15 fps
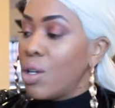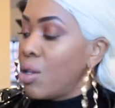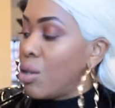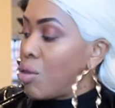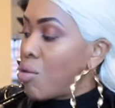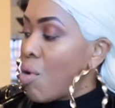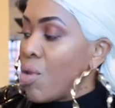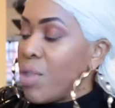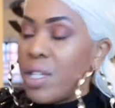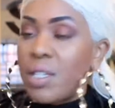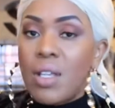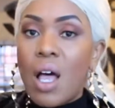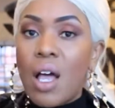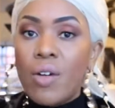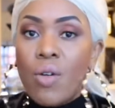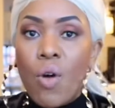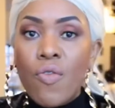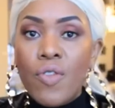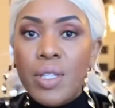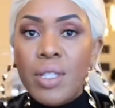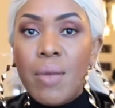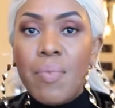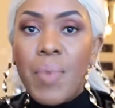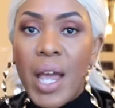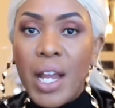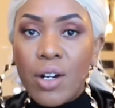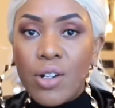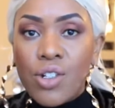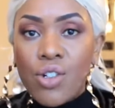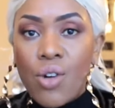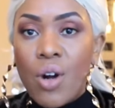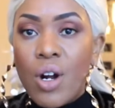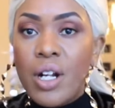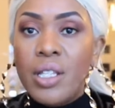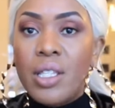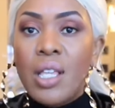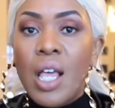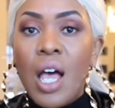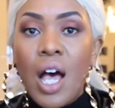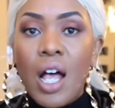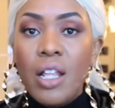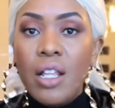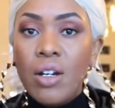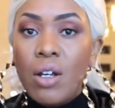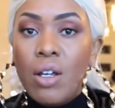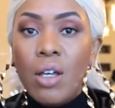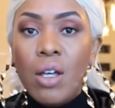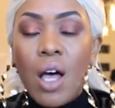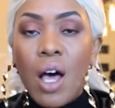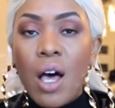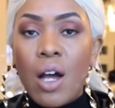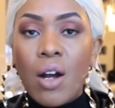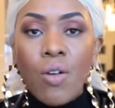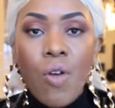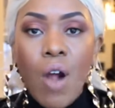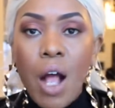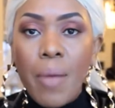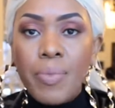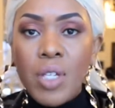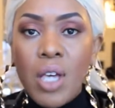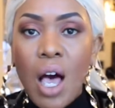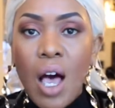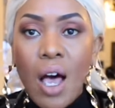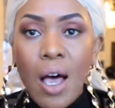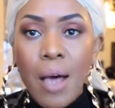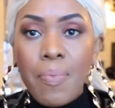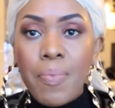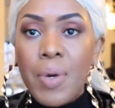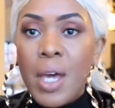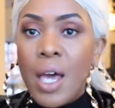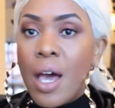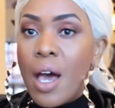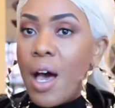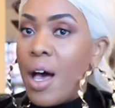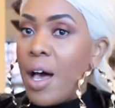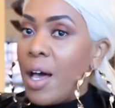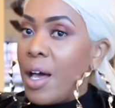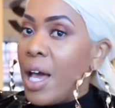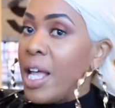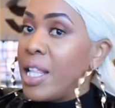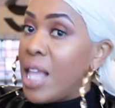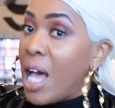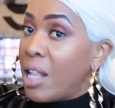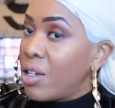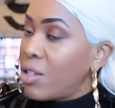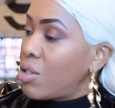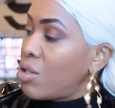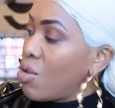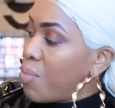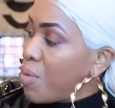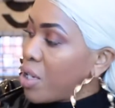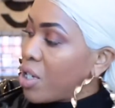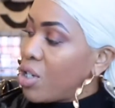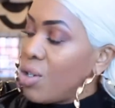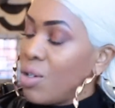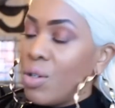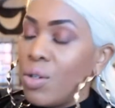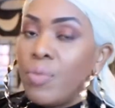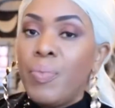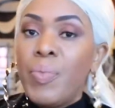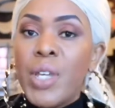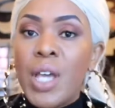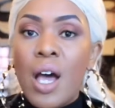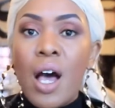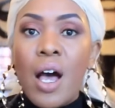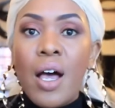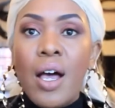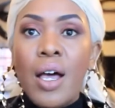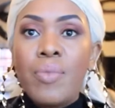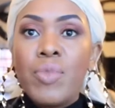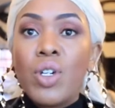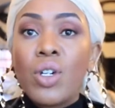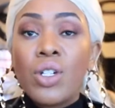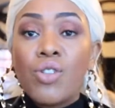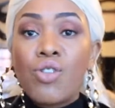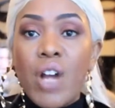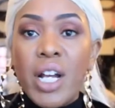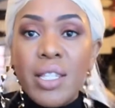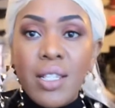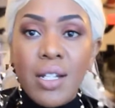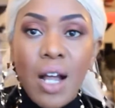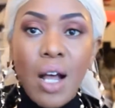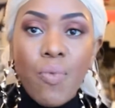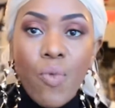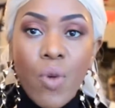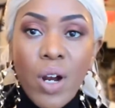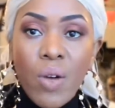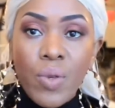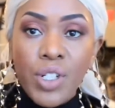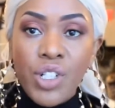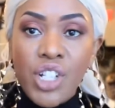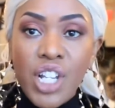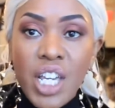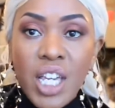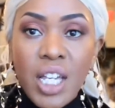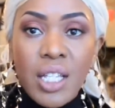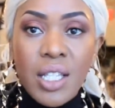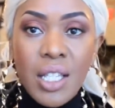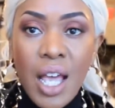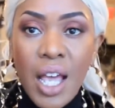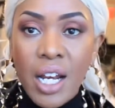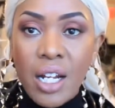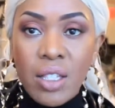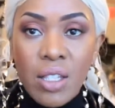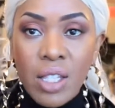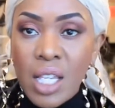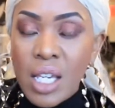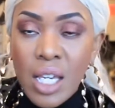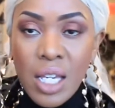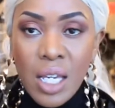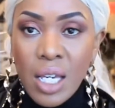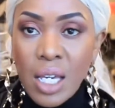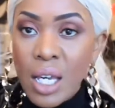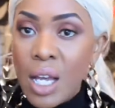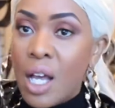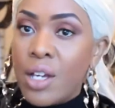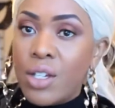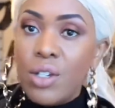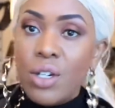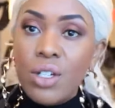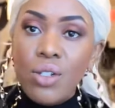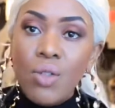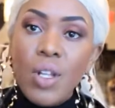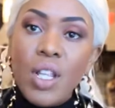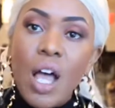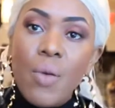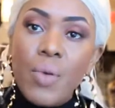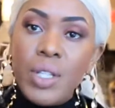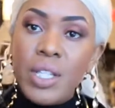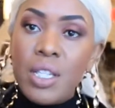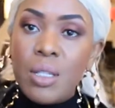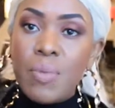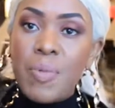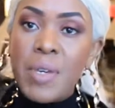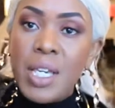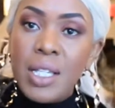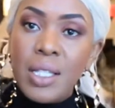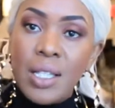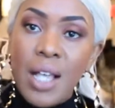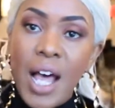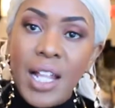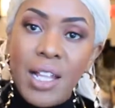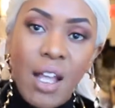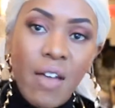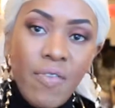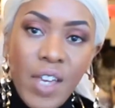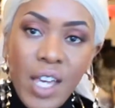can throw this on over some biker shorts, a little crop top, and that looks super cute. You can dress it up, wear it with jeans and a tee. You can do a lot with this piece. I love